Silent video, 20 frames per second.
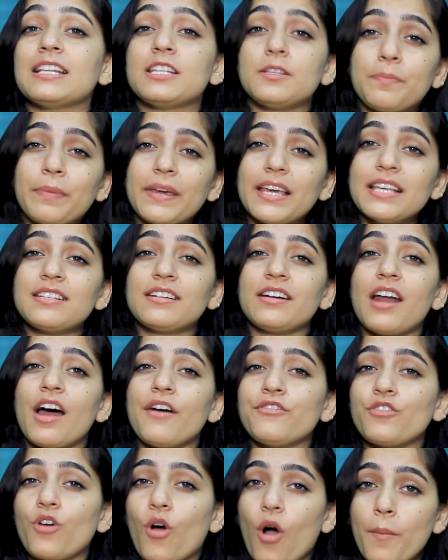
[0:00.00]
and
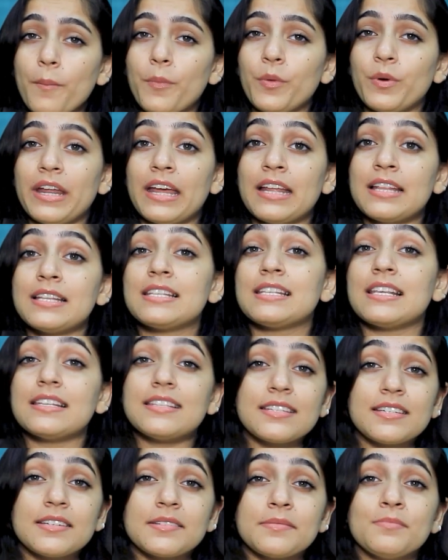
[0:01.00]
spacecraft components,
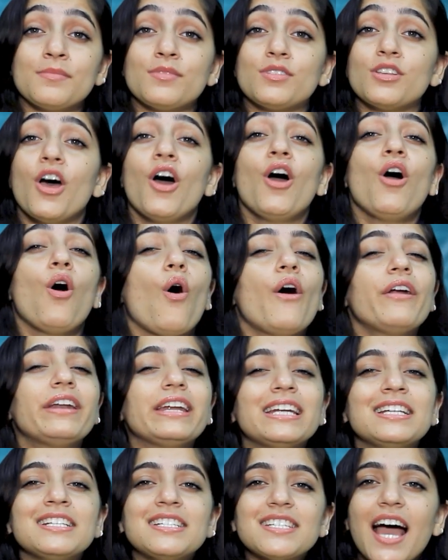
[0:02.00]
systems, or
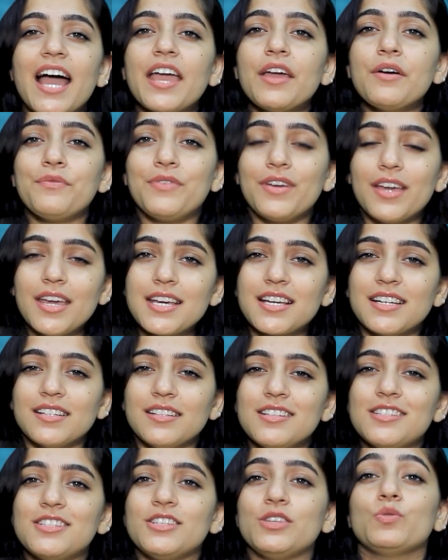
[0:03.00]
entire
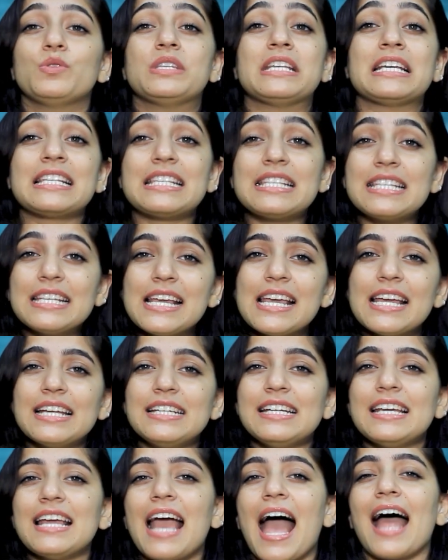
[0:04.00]
vehicles using
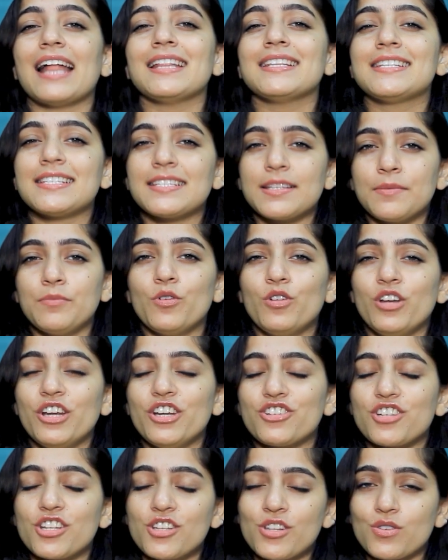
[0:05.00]
CAD and
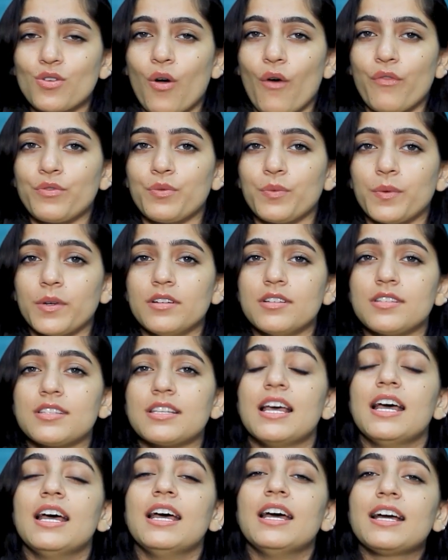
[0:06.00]
simulation
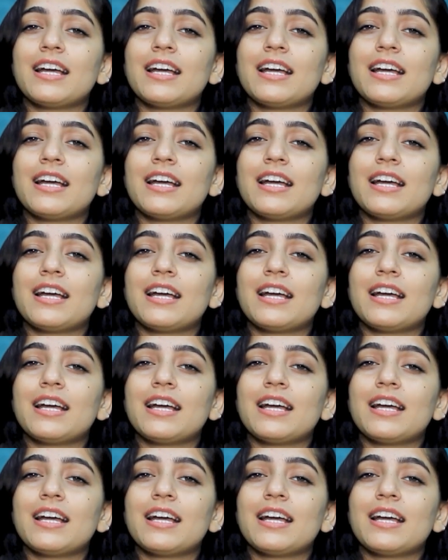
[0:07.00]
softwares.